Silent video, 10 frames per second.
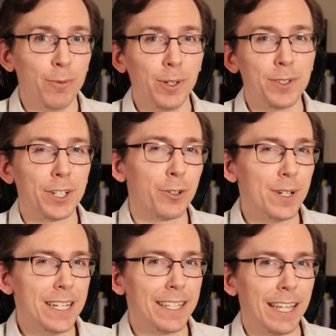will
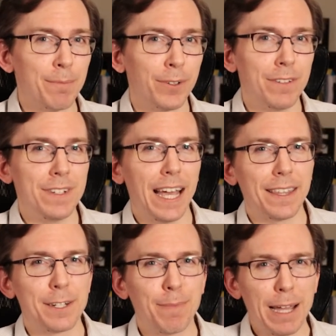decrease the number of
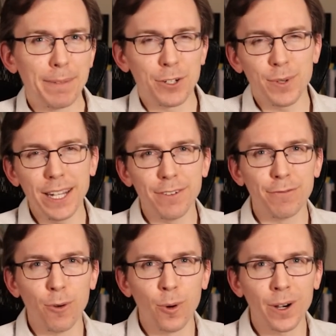deaths by between
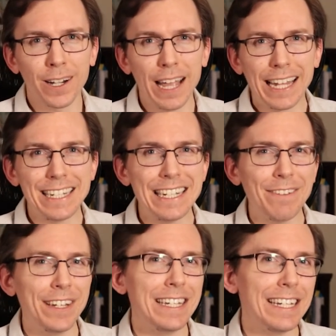4 and
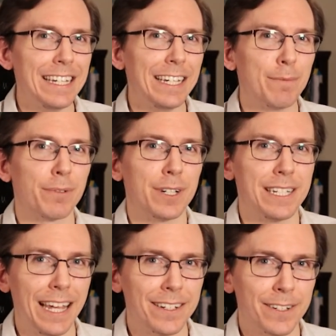
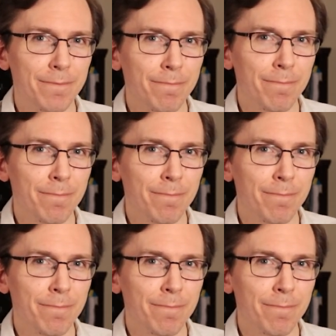17%.